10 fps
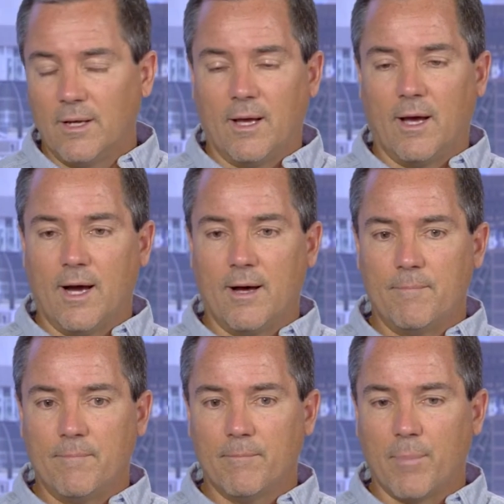
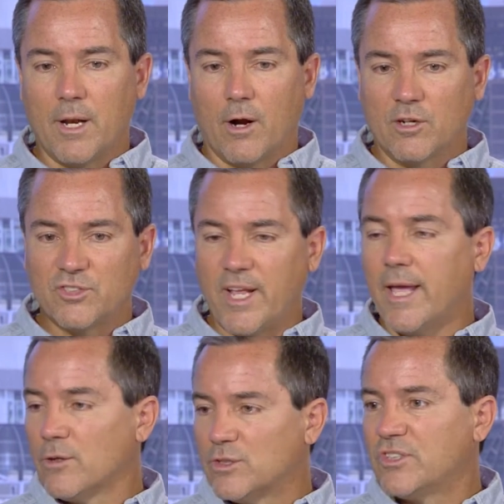But our
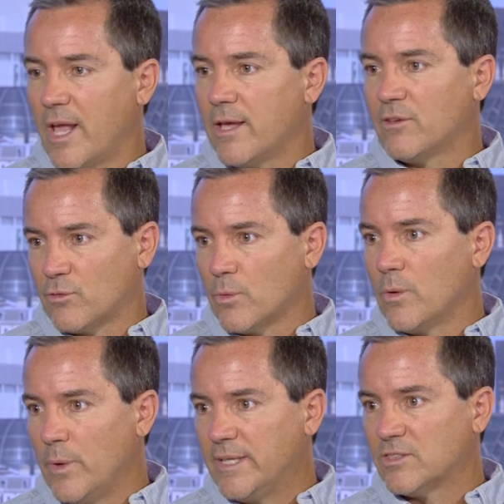standard stay is 3
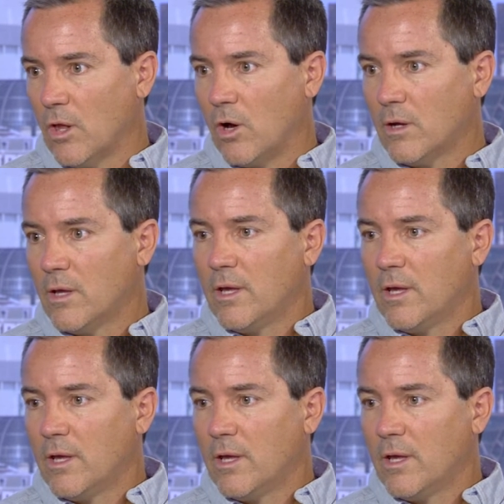weeks long.